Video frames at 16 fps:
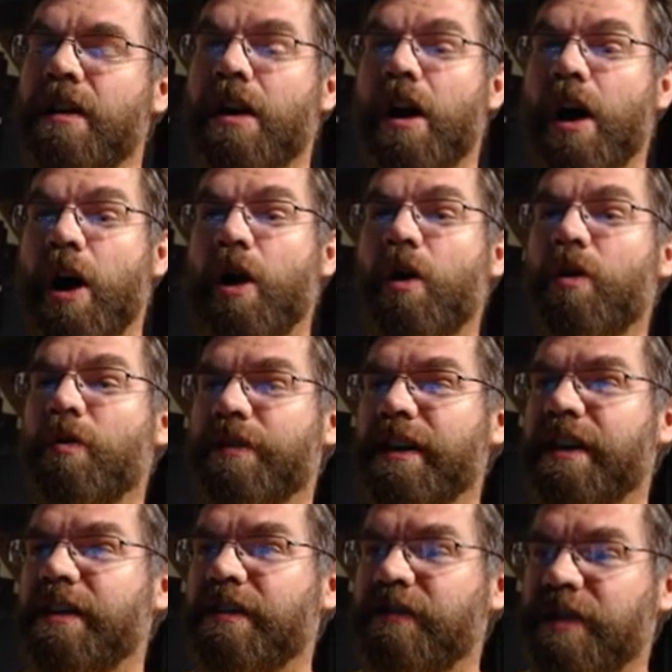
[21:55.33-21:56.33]
Oh,
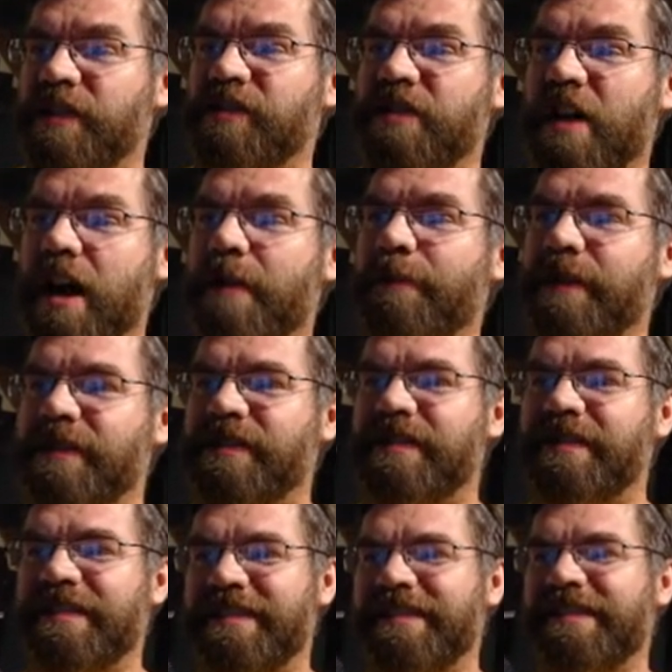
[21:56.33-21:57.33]
the
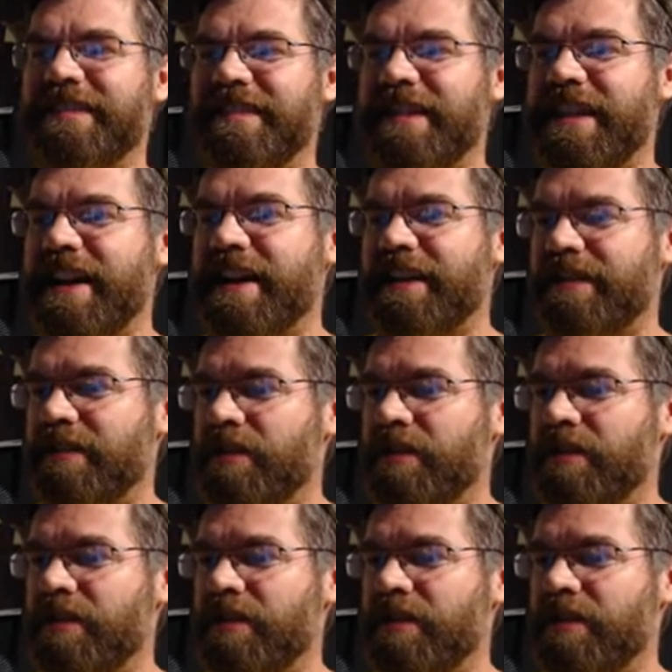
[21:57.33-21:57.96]
stoppage. Yeah.